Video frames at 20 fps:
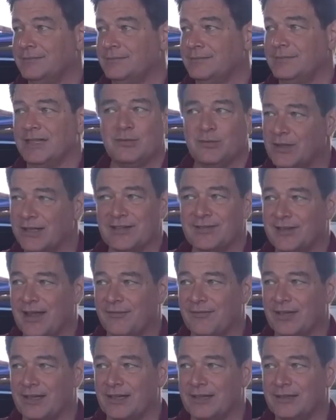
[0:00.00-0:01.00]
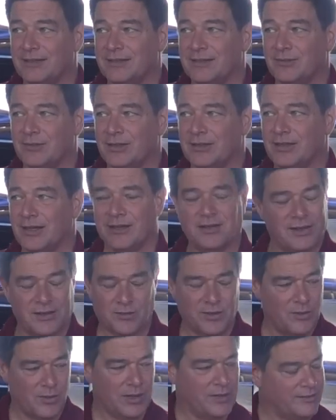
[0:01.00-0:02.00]
Didn't win in 7. I don't think
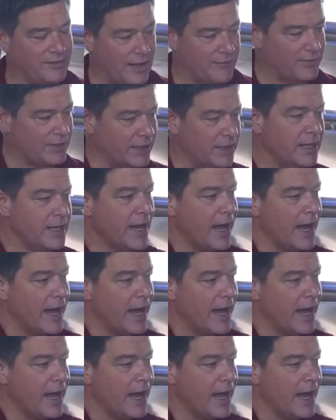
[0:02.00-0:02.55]
we won in 7.